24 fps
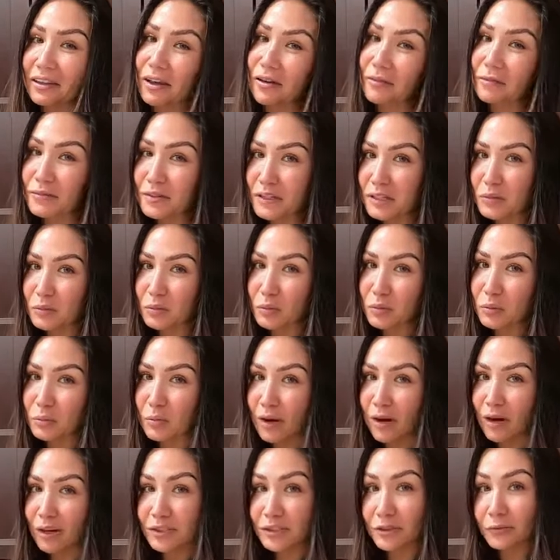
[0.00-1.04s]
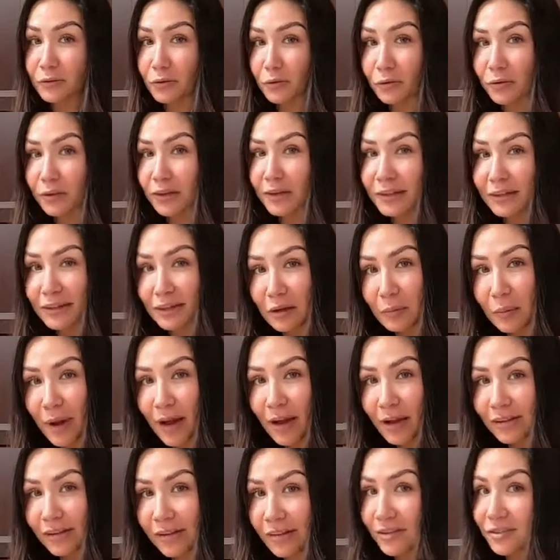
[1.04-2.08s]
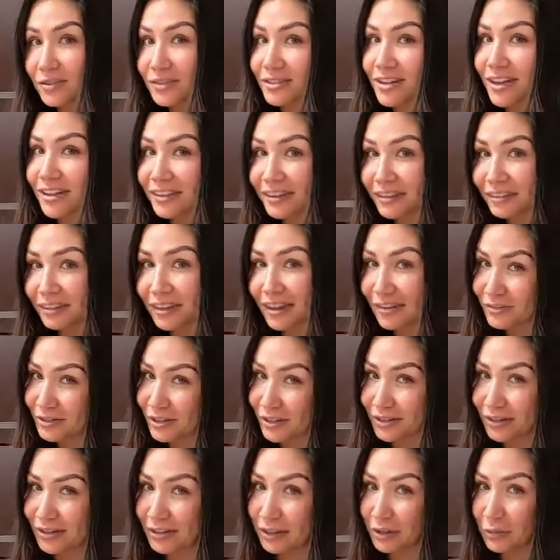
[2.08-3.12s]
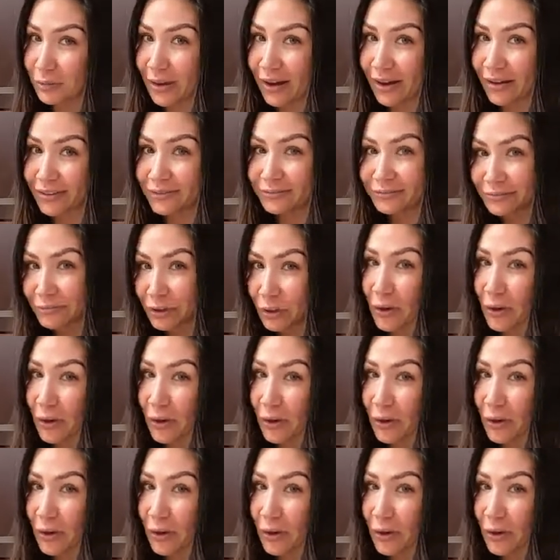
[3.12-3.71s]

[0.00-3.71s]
love this boombox. If you're thinking about it, there's nothing left to think about.